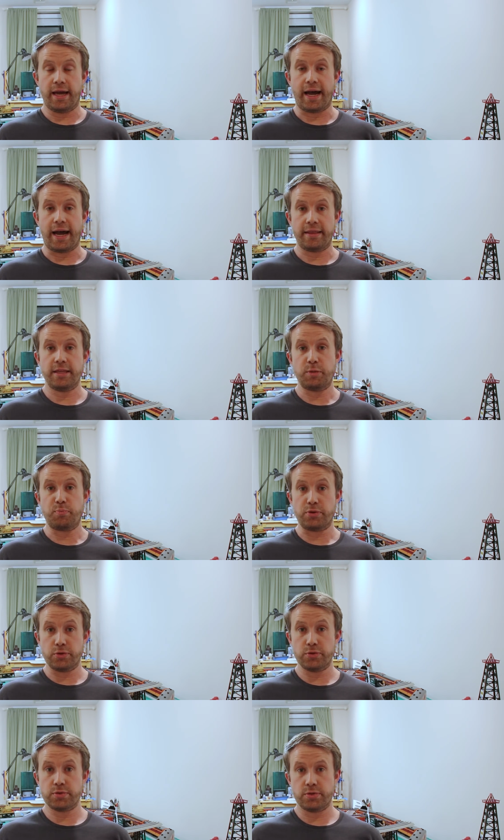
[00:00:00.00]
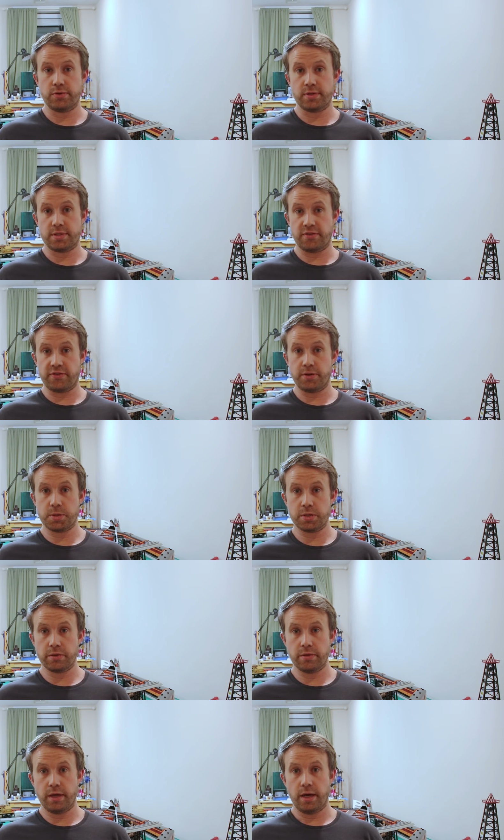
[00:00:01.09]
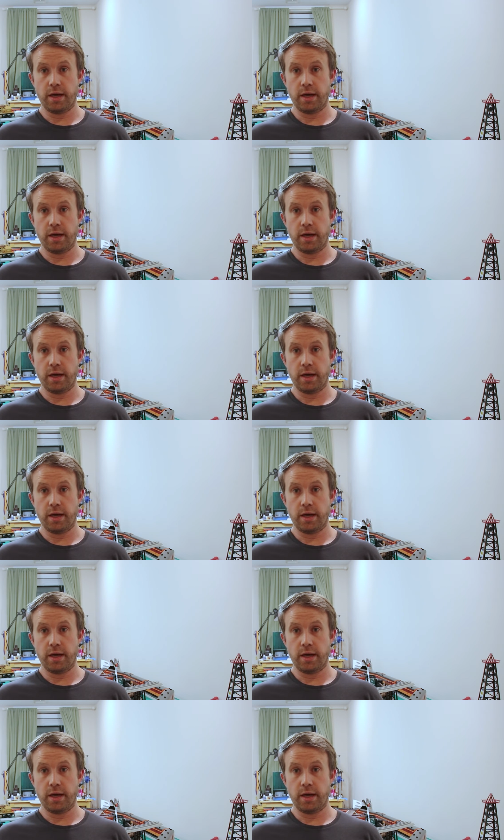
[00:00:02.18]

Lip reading: I think Bluetooth is the future.